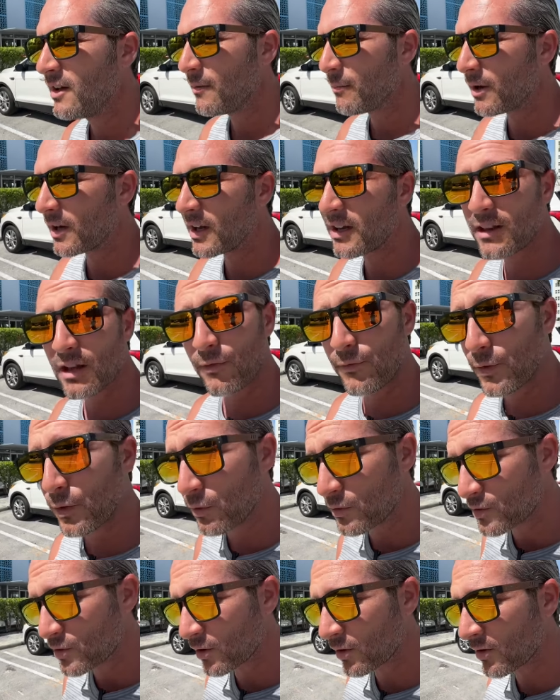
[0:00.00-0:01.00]
But in the
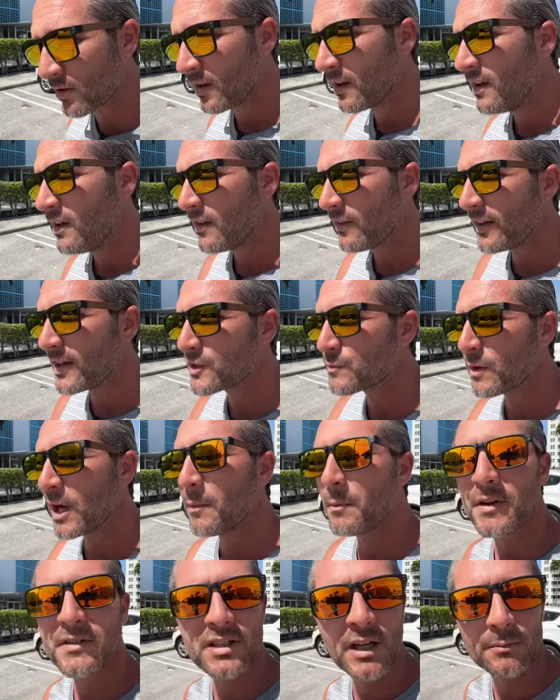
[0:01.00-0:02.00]
future, this
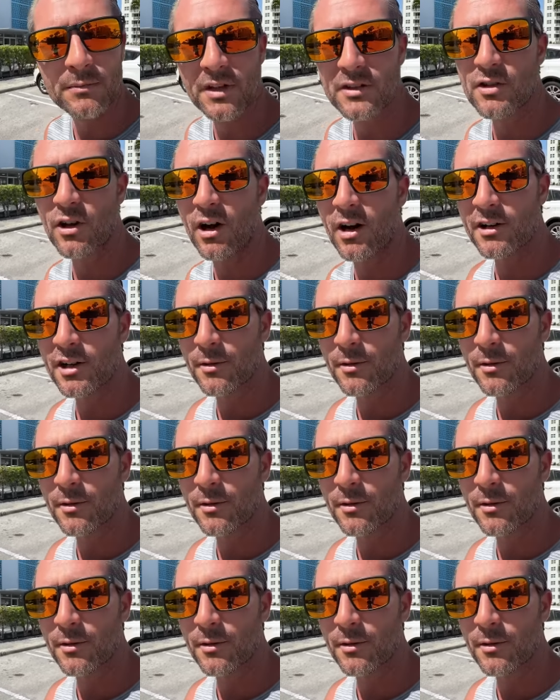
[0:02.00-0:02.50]
might be something to talk